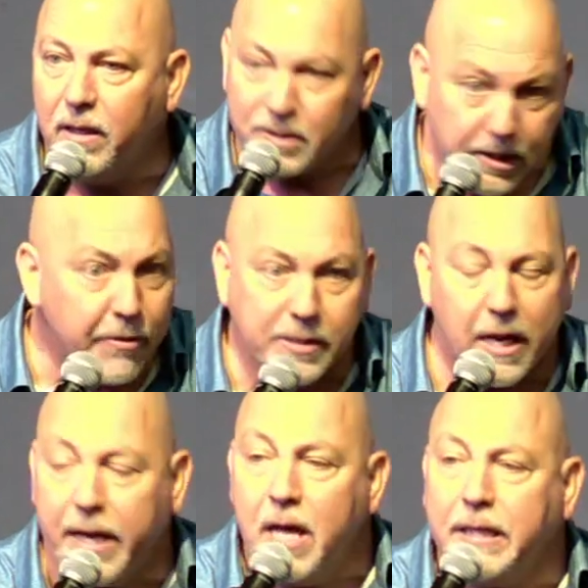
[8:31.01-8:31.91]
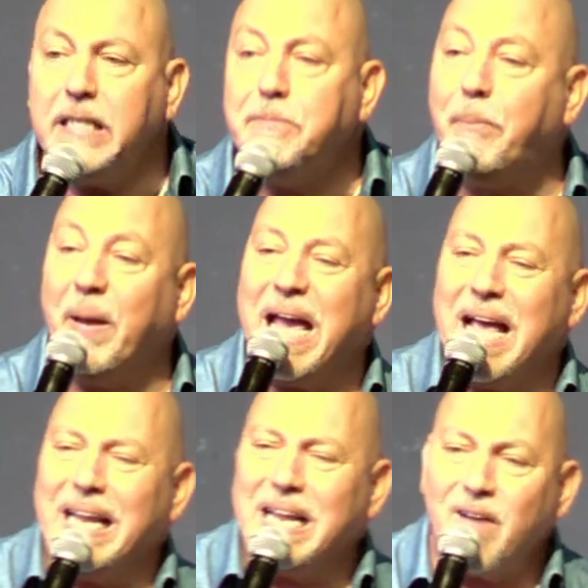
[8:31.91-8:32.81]
Seriously, there's
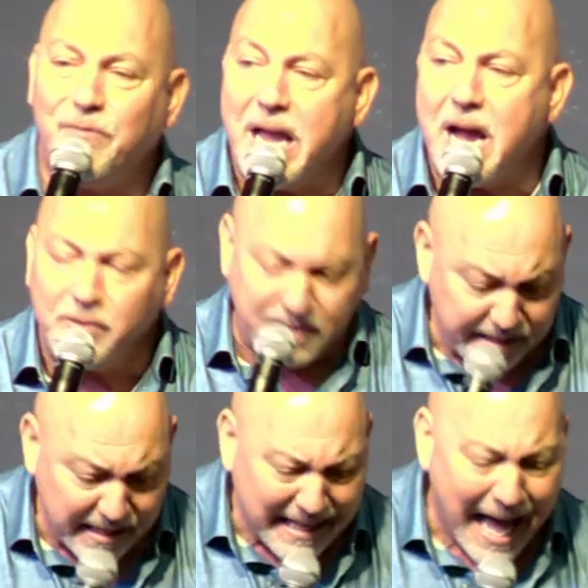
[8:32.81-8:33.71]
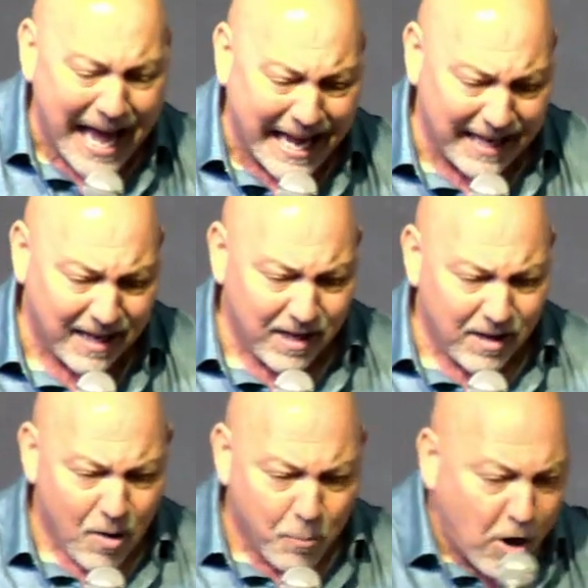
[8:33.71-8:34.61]
barely enough hours in the day.
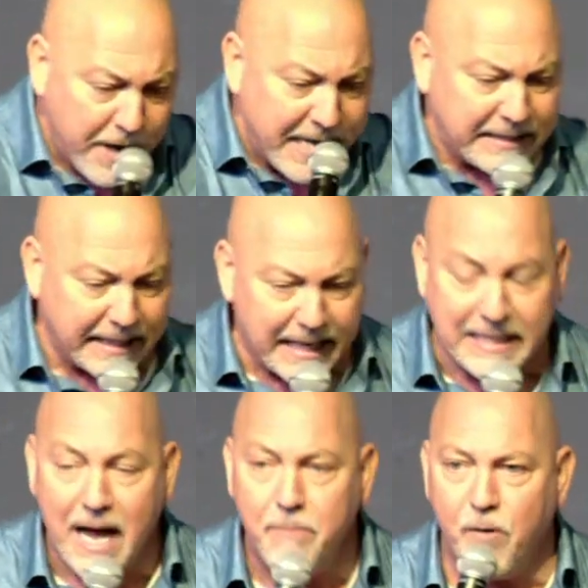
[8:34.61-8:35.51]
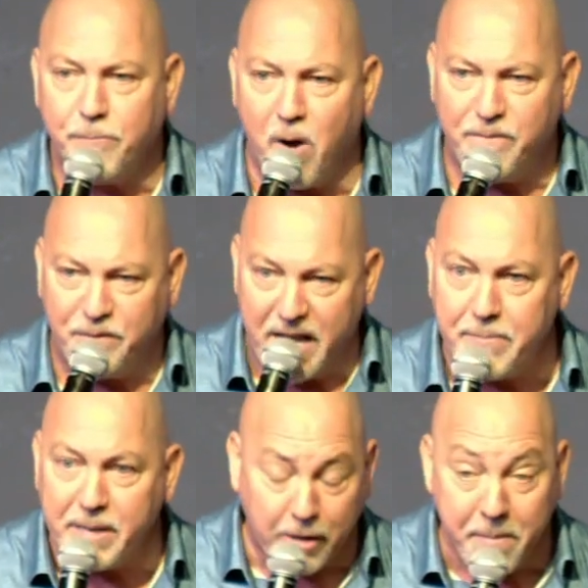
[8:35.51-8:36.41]
What I need to get done with my
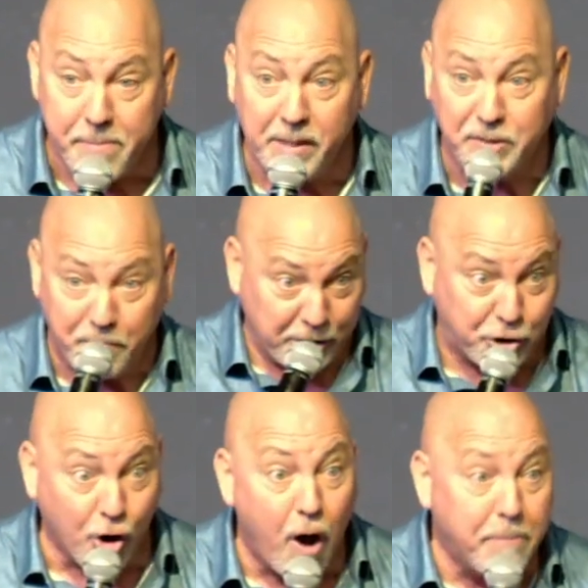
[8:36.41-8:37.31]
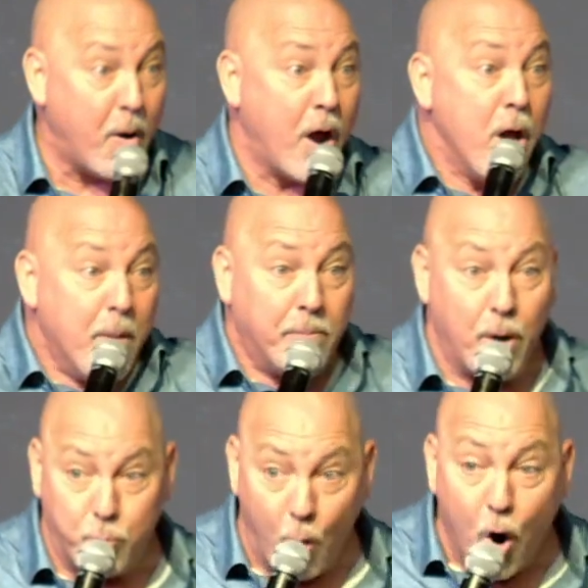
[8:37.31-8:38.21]
family commitments, my job, my, my
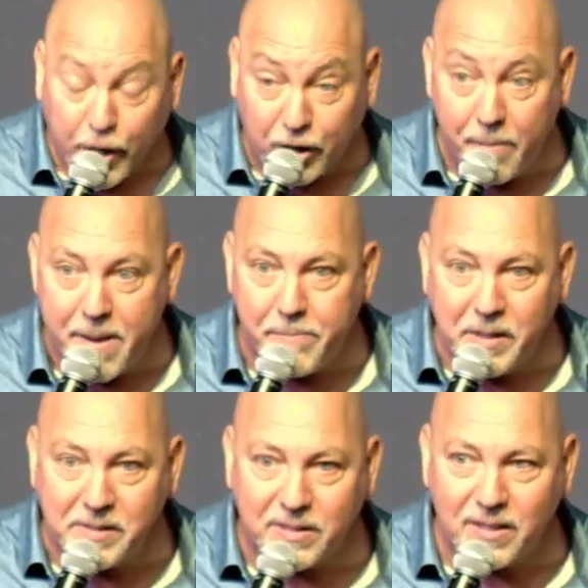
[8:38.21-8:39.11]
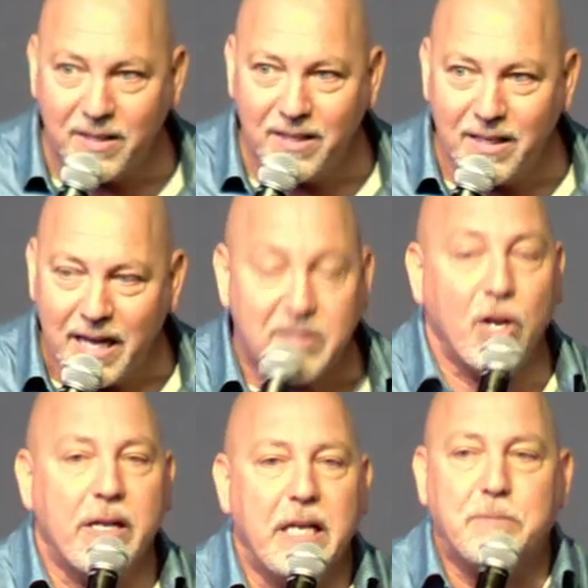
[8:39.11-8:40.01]
work commitments. It's
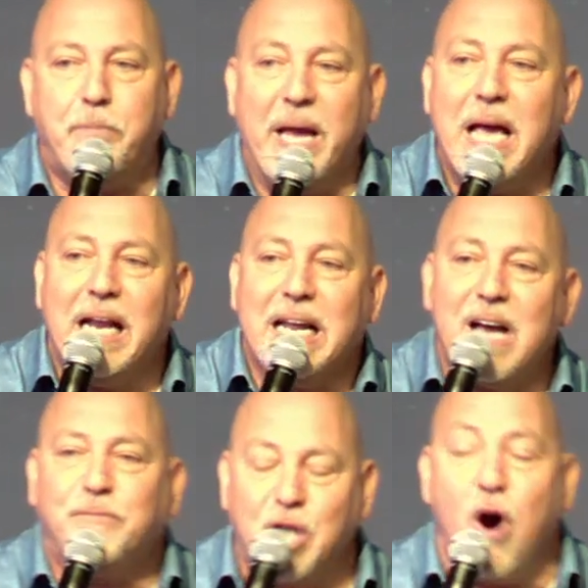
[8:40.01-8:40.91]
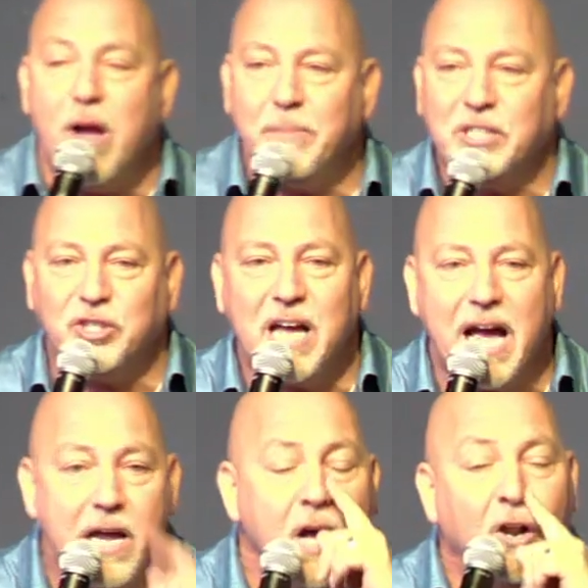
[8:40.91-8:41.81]
like there's barely enough time each
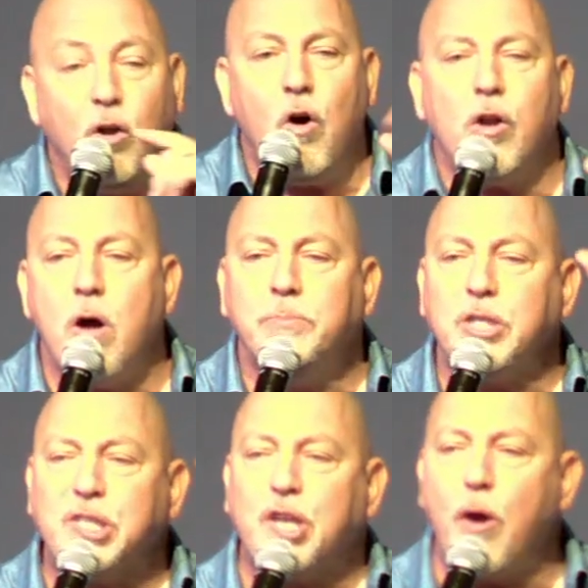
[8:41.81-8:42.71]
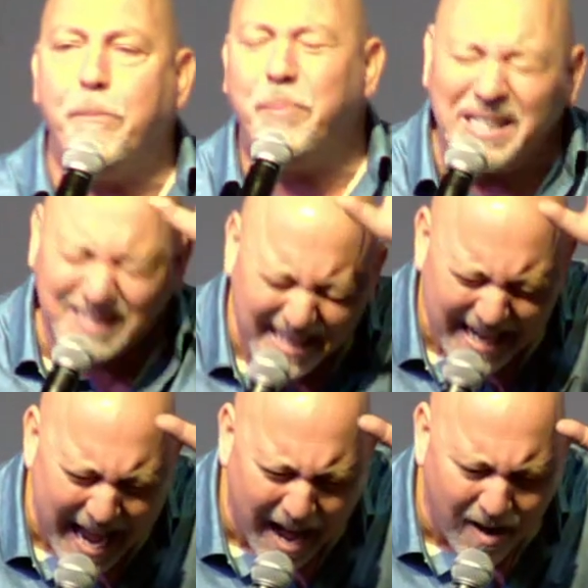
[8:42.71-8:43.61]
day. Lord, I'm just so busy
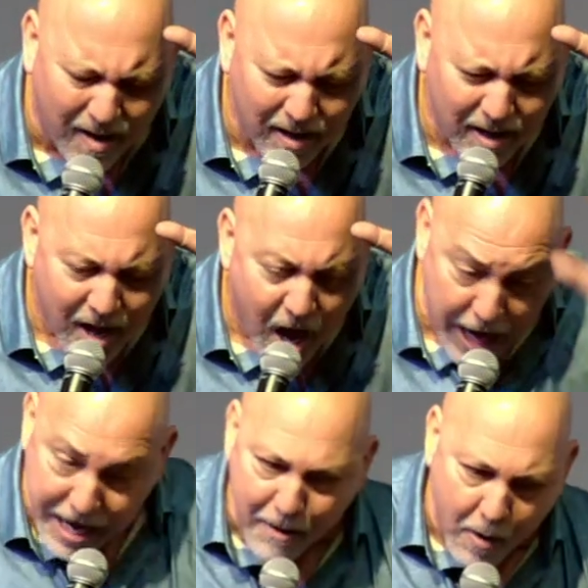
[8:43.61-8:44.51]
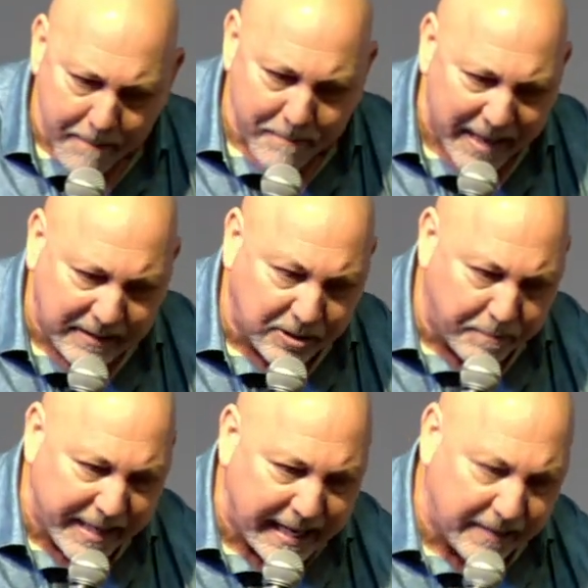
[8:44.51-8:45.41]
now. I know I'm meant to
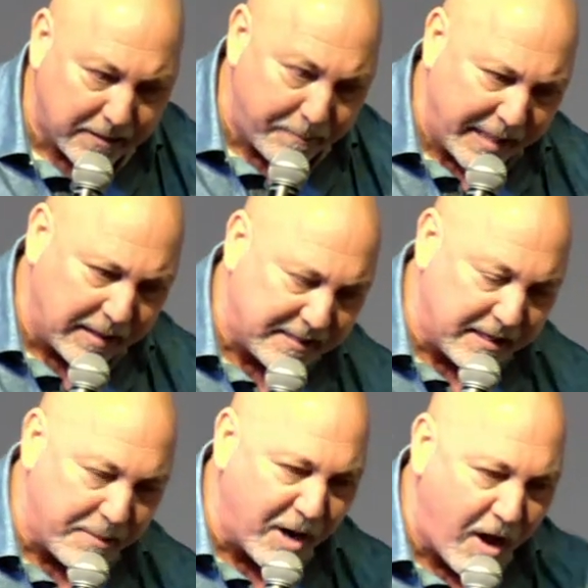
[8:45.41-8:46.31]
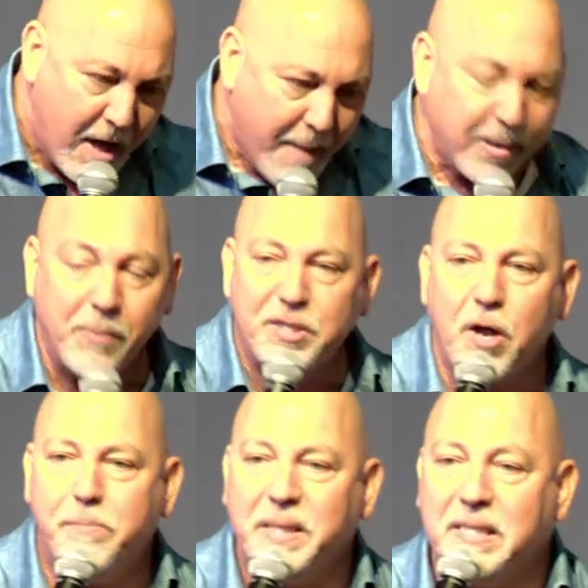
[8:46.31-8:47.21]
begin to build this into my life, but I'm
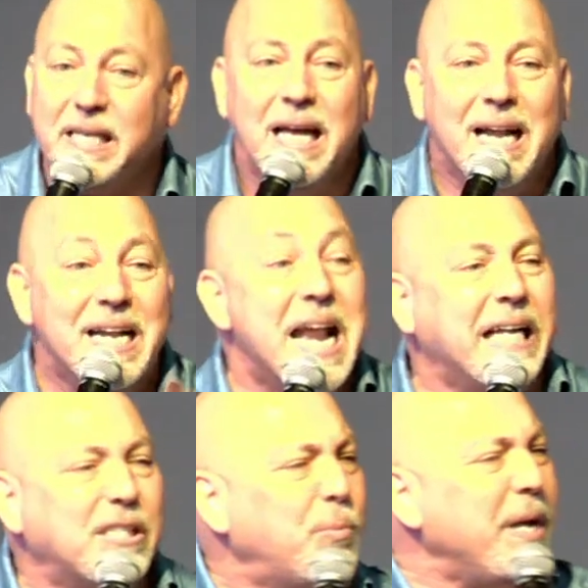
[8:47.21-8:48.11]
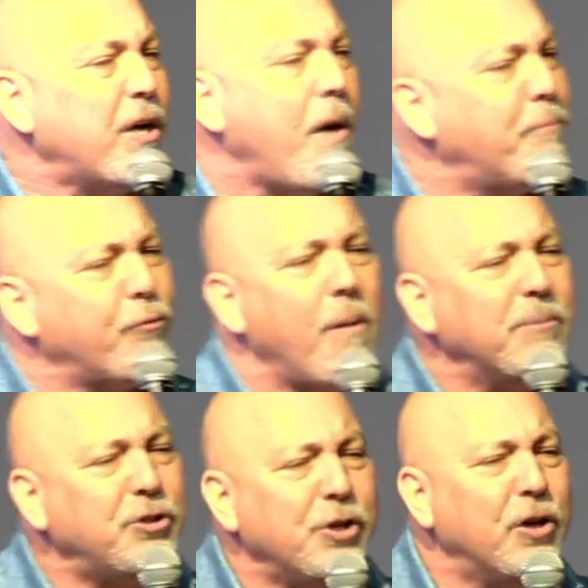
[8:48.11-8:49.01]
so busy. Next week, I
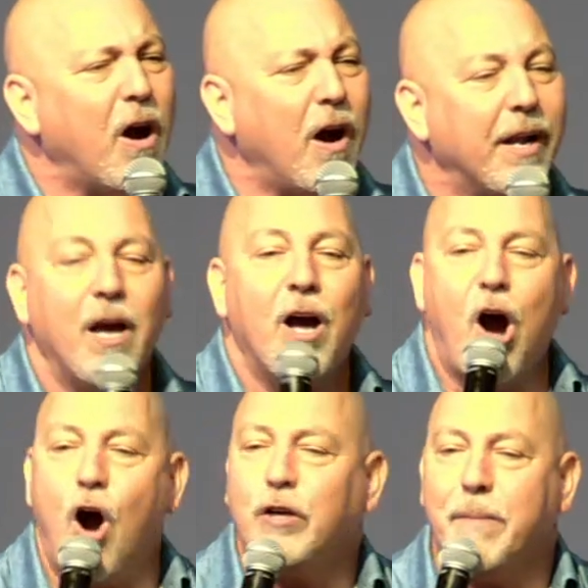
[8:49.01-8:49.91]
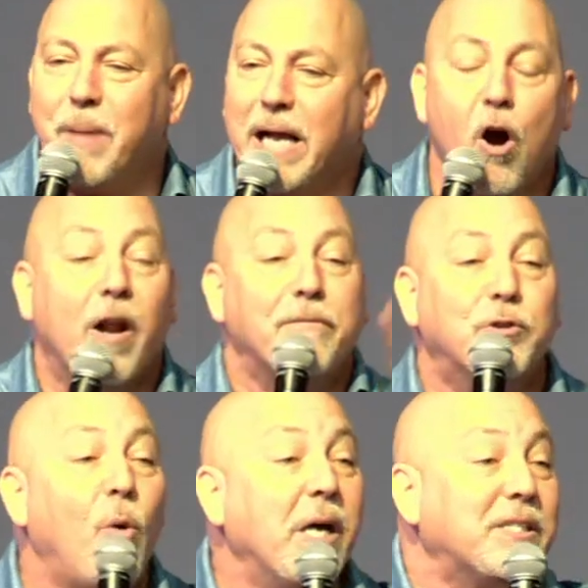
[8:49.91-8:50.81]
promise you, God, I'll get back. I'll have
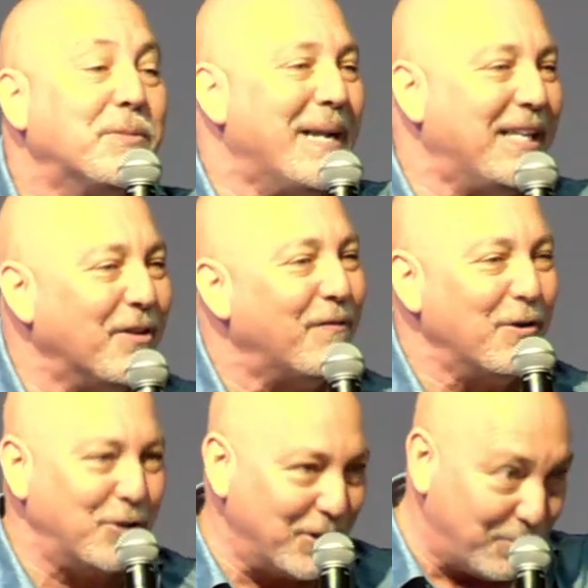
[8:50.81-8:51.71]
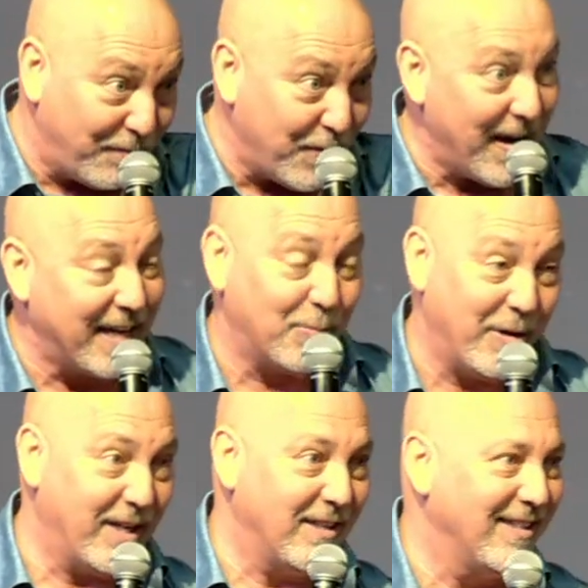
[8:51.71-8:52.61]
twice as many devotions with you next week.